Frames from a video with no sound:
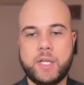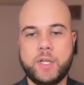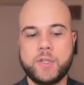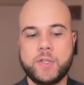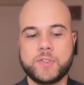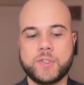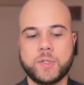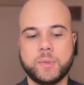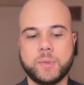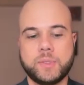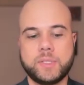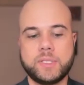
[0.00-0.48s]

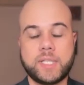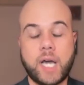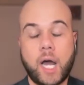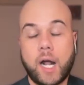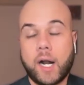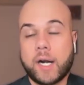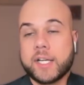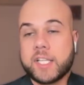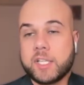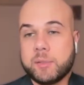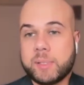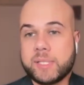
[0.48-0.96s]
So the
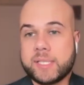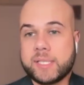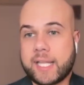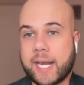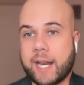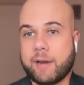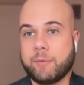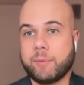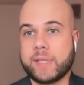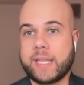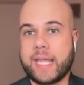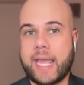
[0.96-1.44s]
argument that
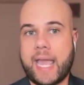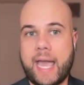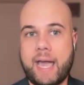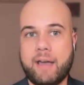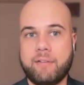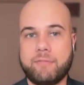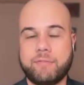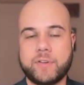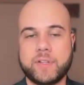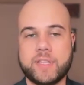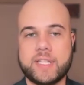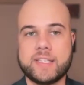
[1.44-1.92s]
I really
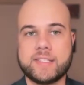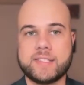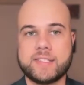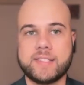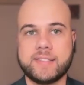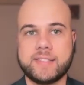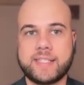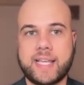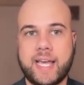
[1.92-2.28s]
have for this is